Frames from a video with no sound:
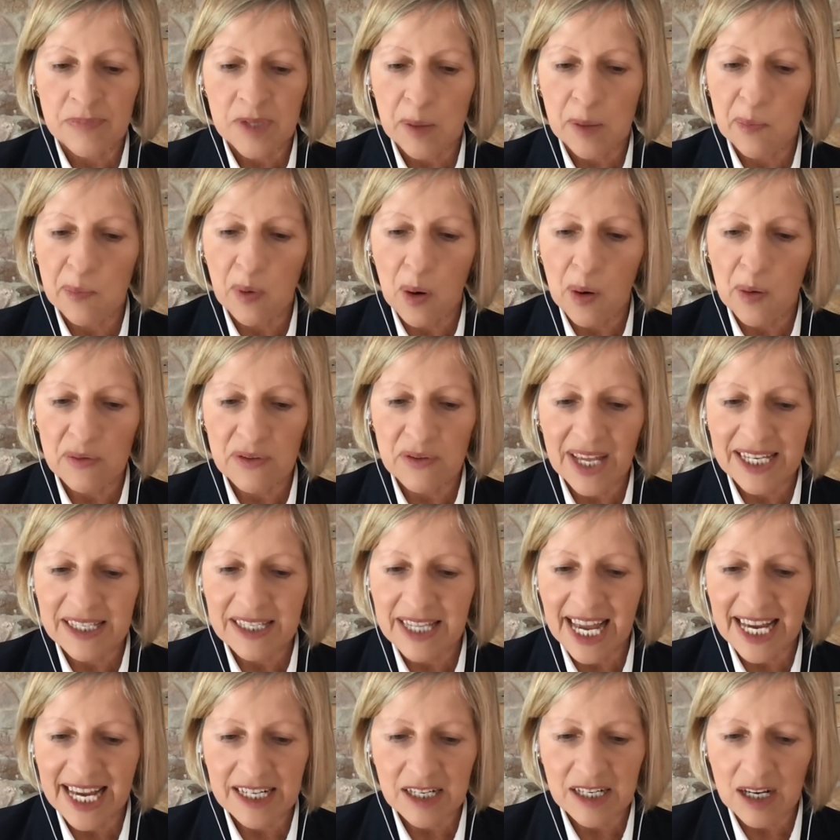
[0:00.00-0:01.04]
what they
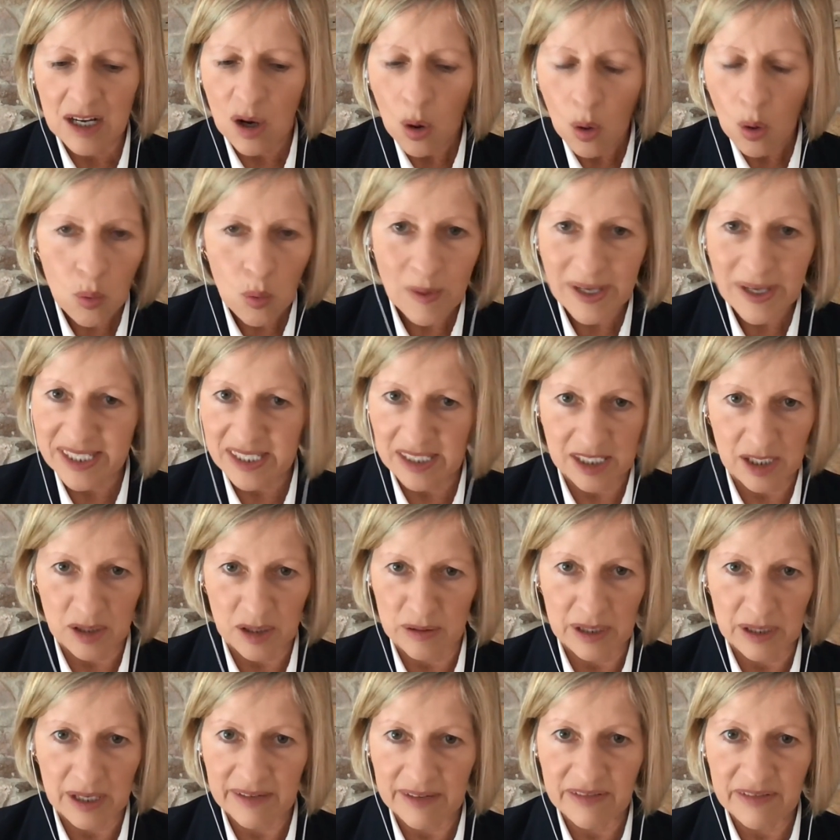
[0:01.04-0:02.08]
then always do,
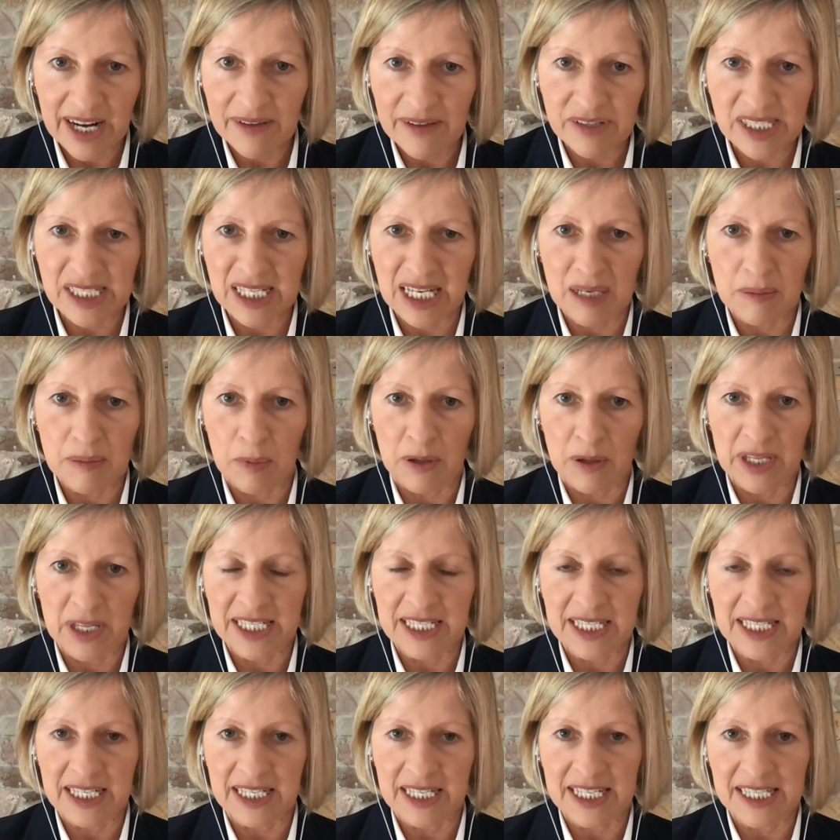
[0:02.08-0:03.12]
and I've never seen what they
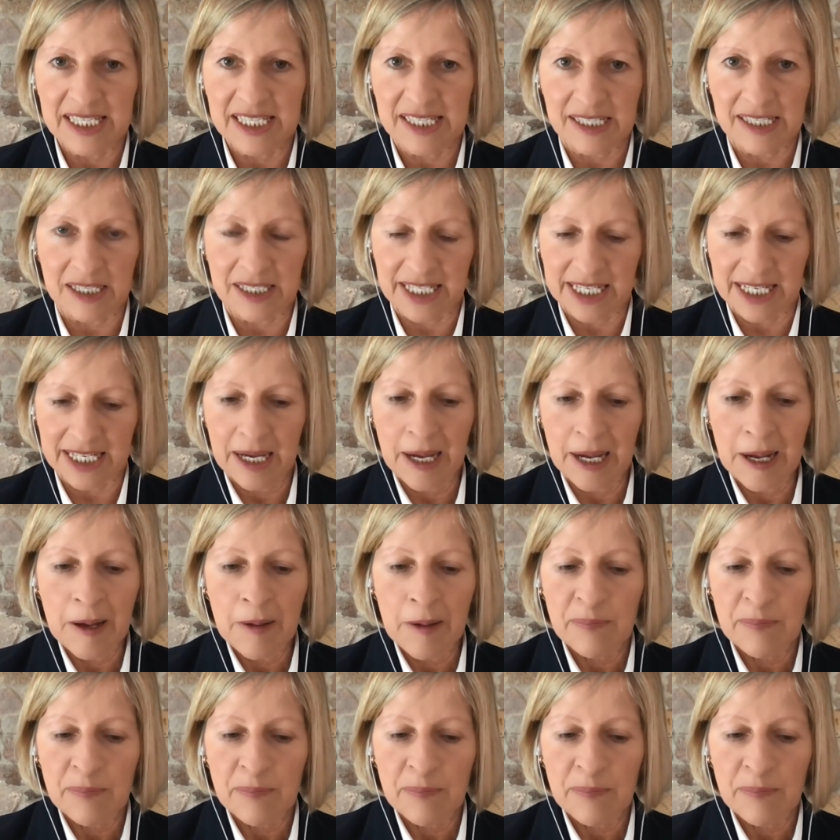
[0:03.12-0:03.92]
did in this study,